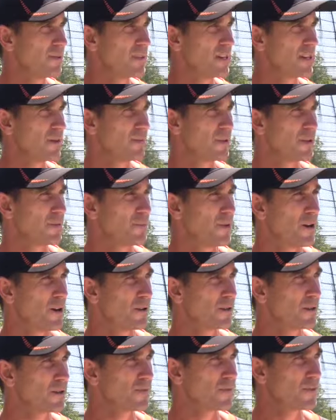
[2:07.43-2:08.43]
then that'll be a
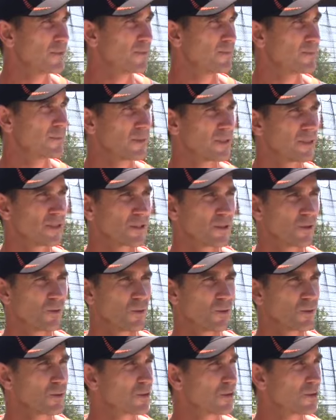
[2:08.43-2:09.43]
bonus for the
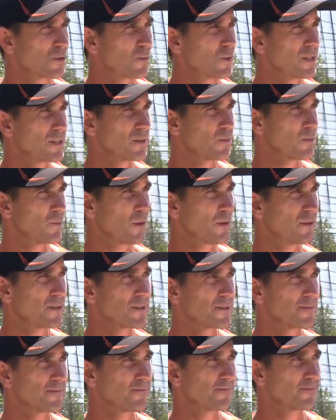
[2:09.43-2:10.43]
Scorchers or Western
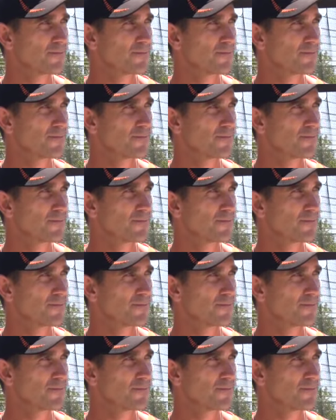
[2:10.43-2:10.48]
Warriors.